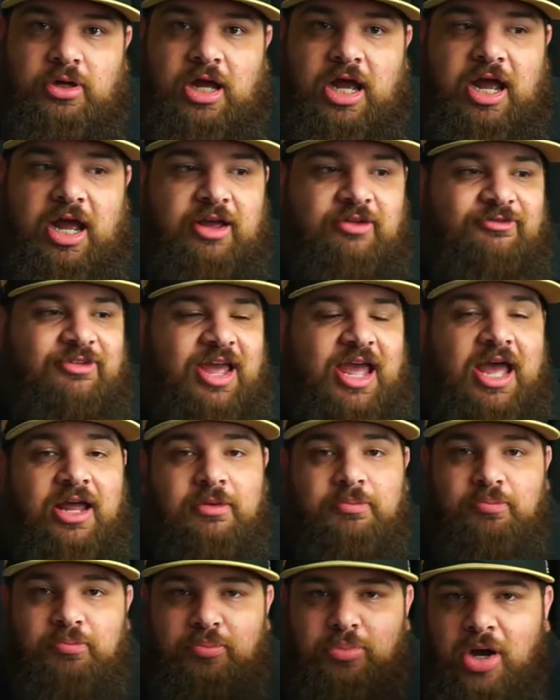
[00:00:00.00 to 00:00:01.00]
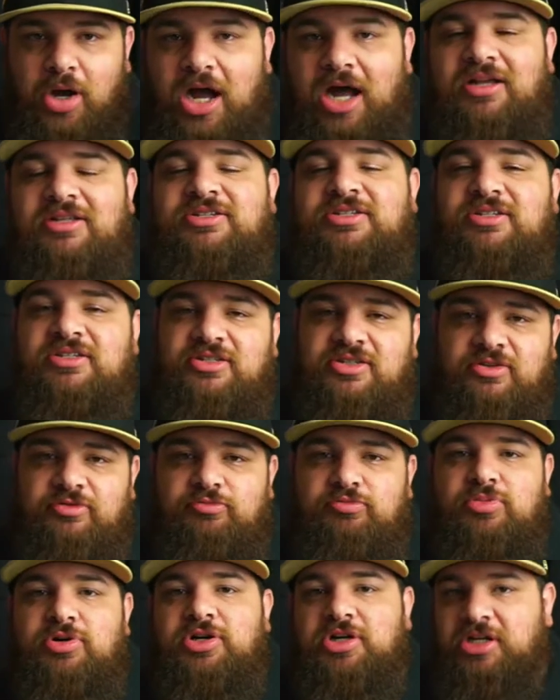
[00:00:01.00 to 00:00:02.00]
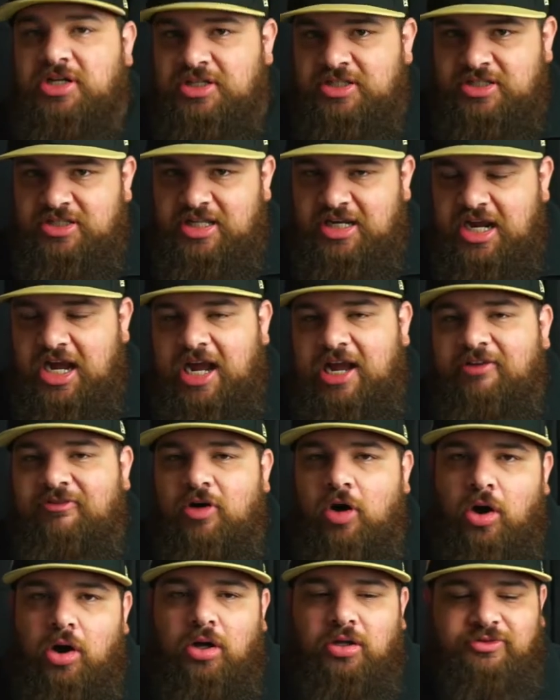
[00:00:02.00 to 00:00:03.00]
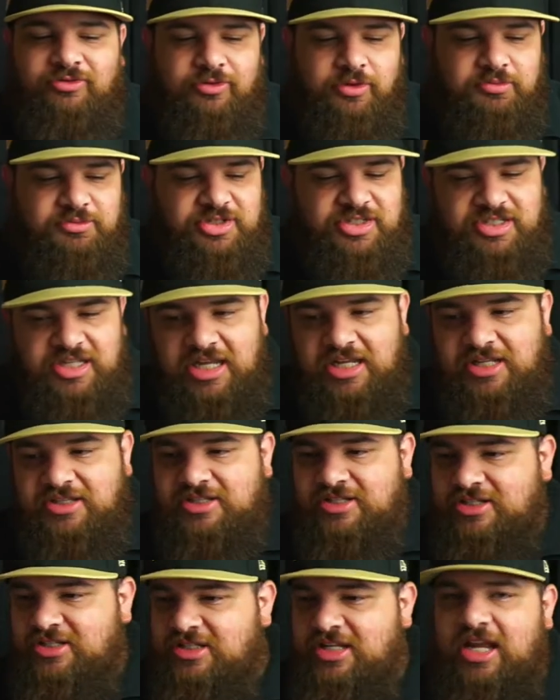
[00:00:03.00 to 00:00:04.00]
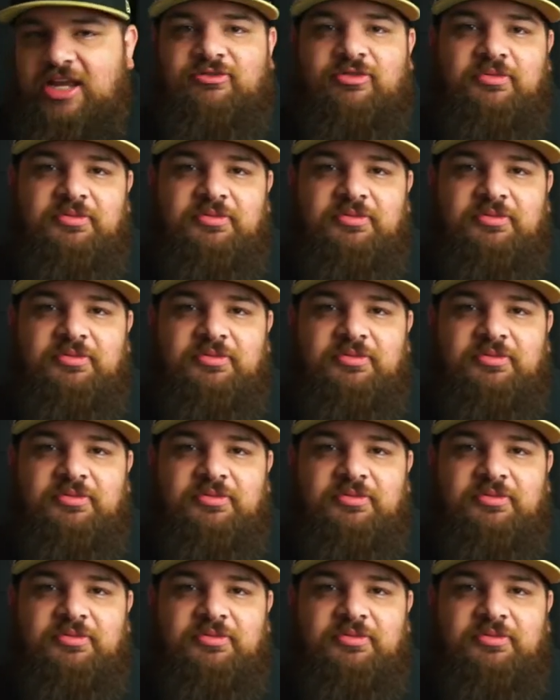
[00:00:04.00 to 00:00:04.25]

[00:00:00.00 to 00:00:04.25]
I've had boxes of books that I have hauled from state to state,